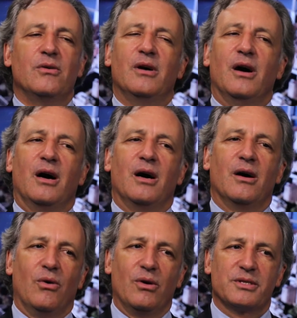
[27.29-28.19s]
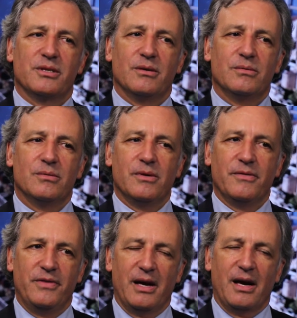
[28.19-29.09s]
Also,
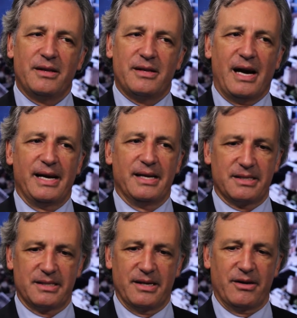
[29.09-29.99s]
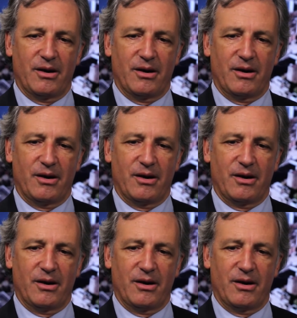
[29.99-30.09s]
diets that